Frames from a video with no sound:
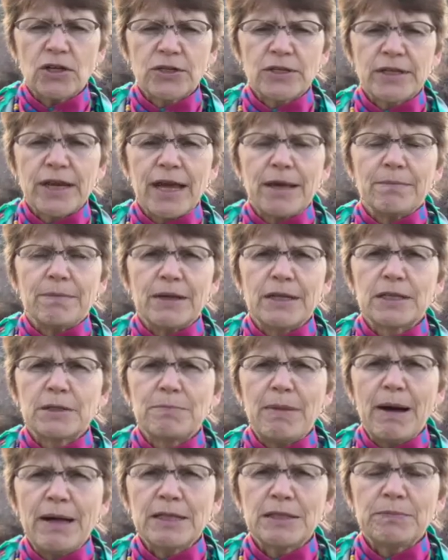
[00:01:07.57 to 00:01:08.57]
statements
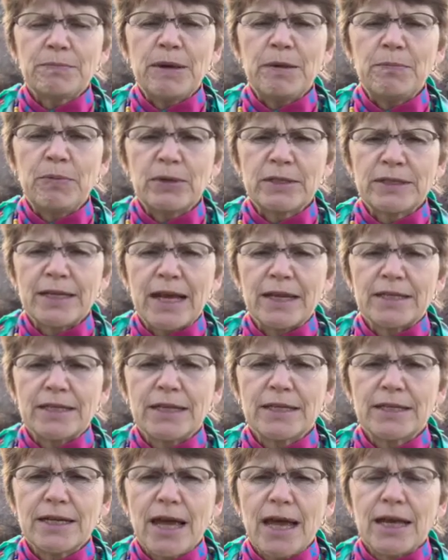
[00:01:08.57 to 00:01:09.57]
must be
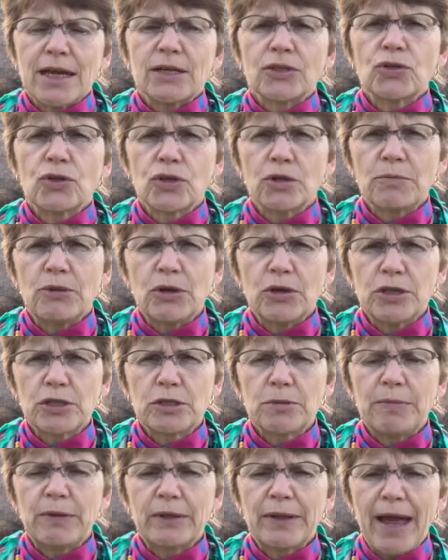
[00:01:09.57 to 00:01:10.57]
presented to the
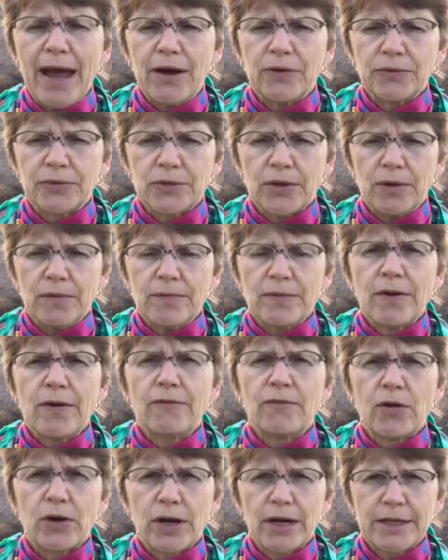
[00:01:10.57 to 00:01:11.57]
municipal council
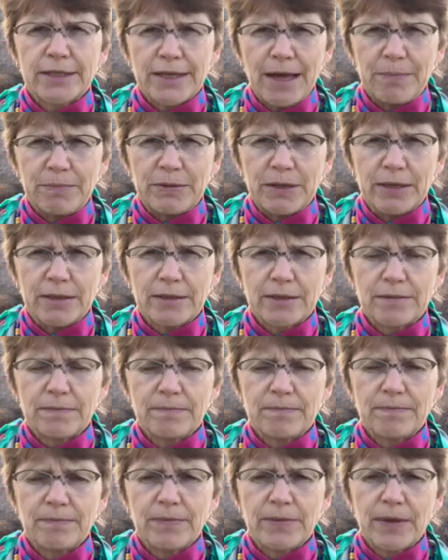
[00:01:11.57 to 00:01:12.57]
for acceptance.
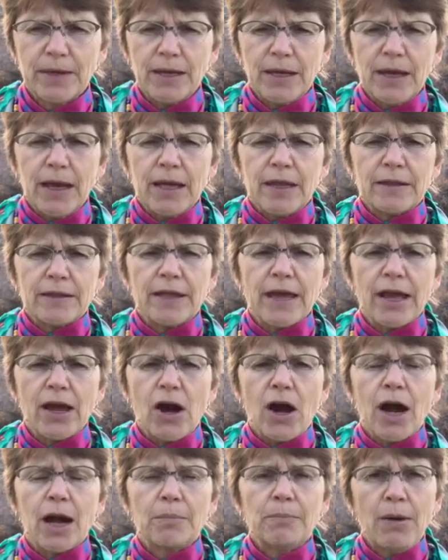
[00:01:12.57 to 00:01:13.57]
They
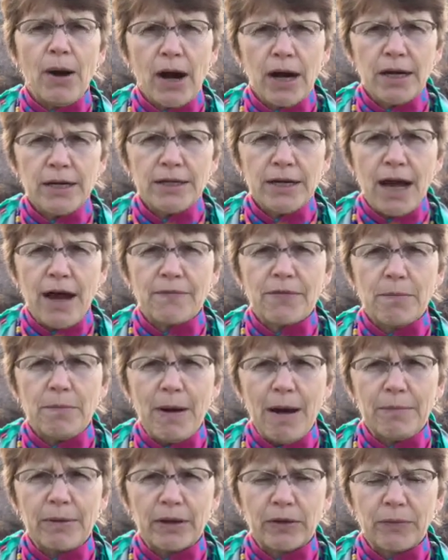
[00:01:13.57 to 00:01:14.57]
are part of the
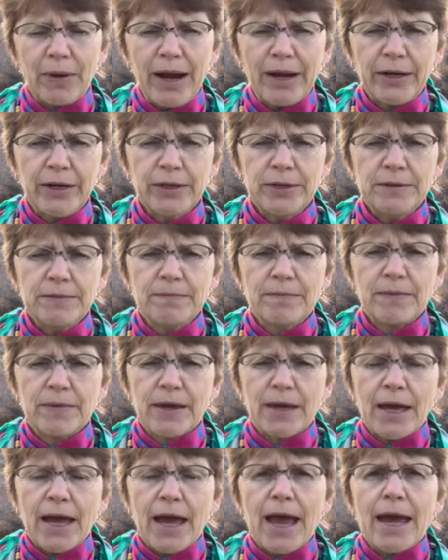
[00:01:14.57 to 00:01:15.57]
public record,
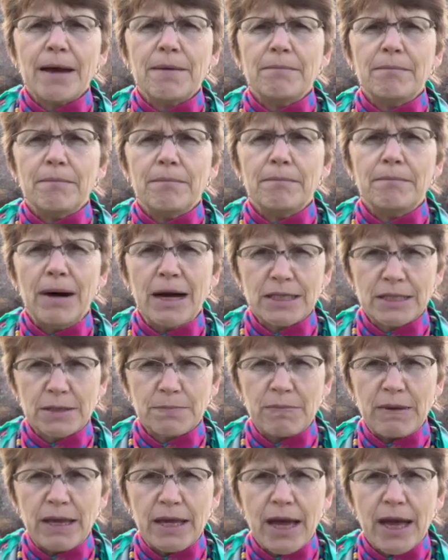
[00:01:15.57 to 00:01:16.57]
must
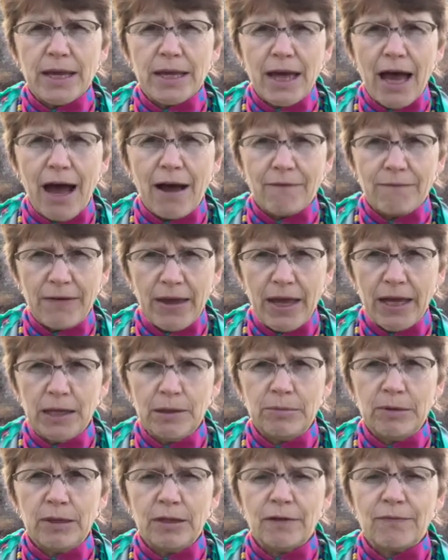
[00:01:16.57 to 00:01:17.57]
be
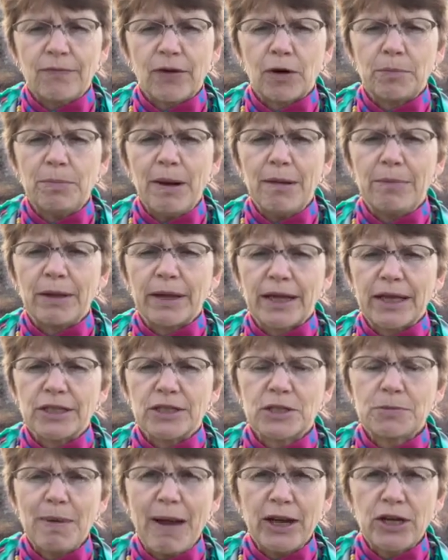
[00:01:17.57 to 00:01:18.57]
available for public
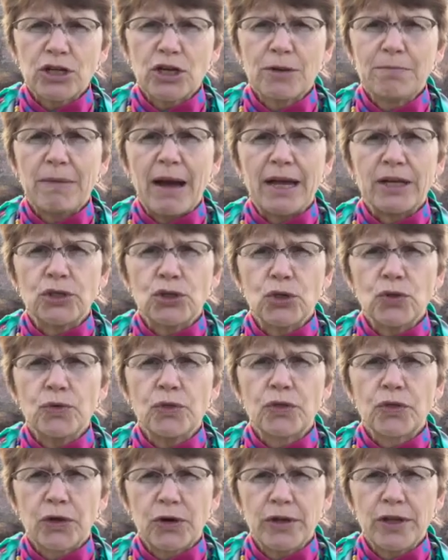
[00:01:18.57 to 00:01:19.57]
inspection by June
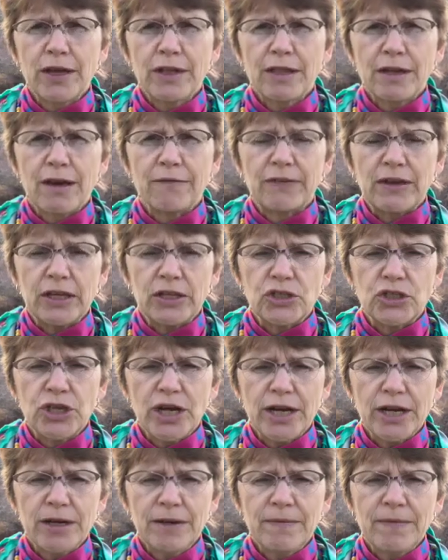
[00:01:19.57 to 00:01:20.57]
30th of each
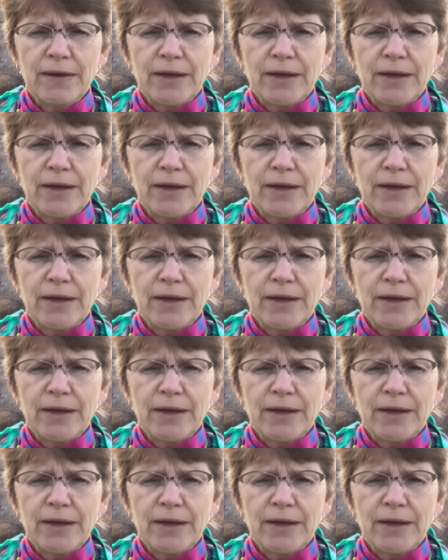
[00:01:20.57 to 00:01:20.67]
year,